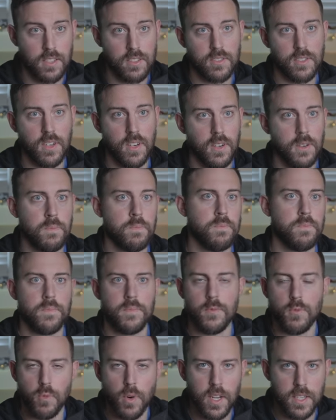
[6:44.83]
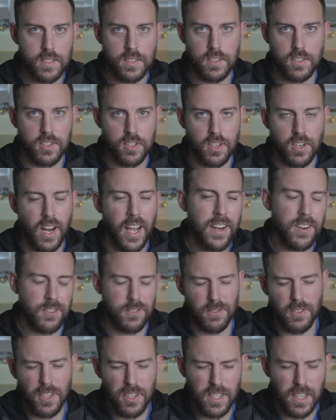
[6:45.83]
So rest assured, I
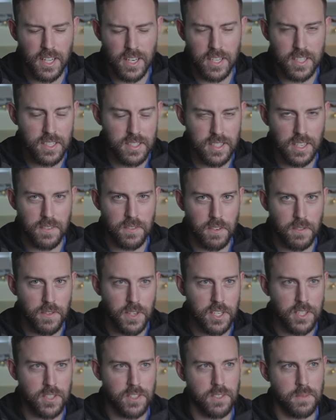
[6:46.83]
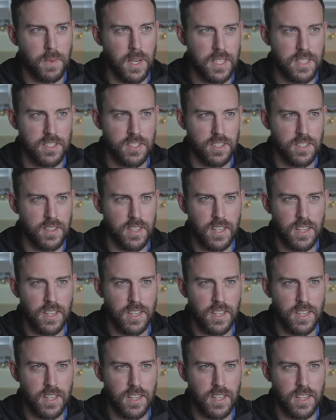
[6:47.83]
don't really get into safety features much.